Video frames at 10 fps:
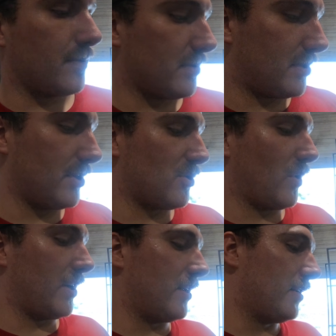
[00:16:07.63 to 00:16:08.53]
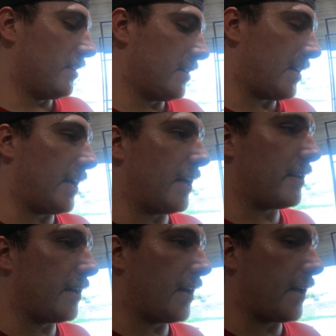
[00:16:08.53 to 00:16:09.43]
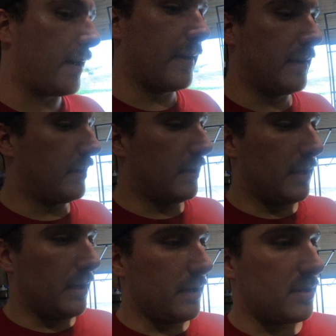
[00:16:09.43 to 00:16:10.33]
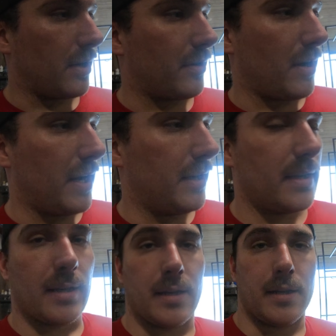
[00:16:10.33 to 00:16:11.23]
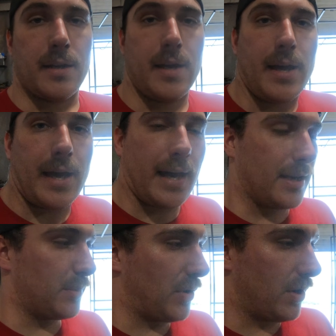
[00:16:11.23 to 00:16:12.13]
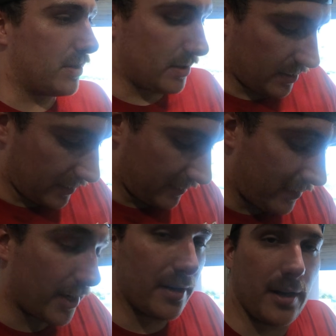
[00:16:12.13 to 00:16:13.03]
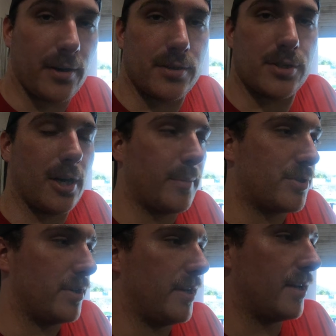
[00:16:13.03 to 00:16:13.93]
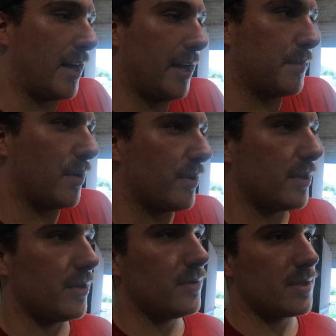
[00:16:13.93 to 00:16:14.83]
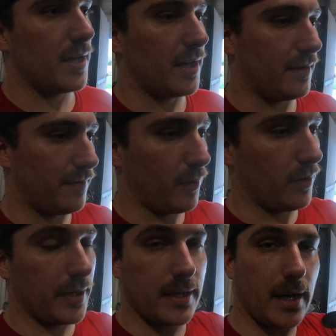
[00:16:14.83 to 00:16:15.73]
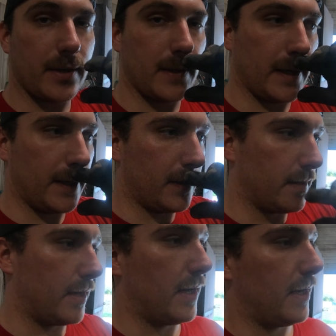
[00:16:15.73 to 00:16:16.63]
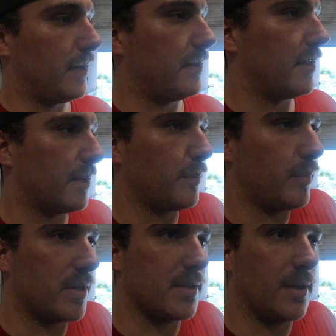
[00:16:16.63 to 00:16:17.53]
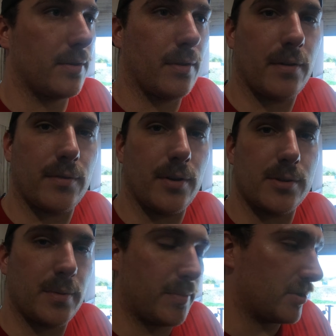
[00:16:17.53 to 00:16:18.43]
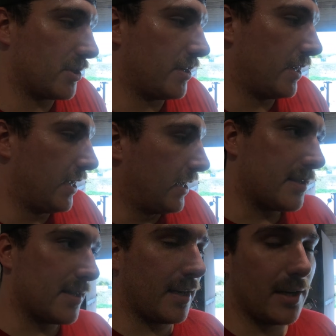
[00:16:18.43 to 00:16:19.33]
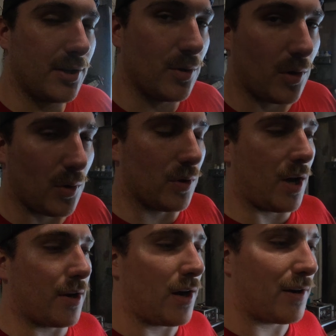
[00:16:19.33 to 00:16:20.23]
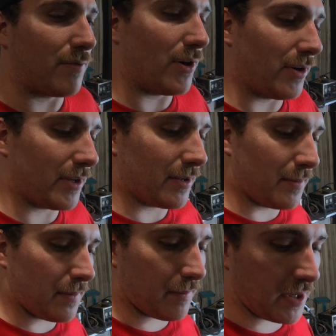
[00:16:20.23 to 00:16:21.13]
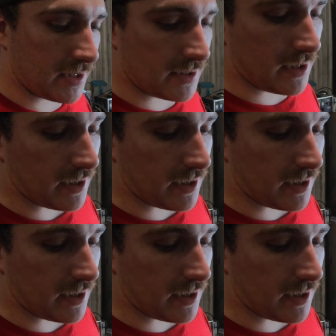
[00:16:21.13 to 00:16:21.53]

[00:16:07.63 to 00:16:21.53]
situated and start grinding and adding bars and figuring out our geometry. I am going to use that 4-link calculator. I think Busted Knuckle Off-Road has been pushing. It's not going to do a whole lot of off-roading, but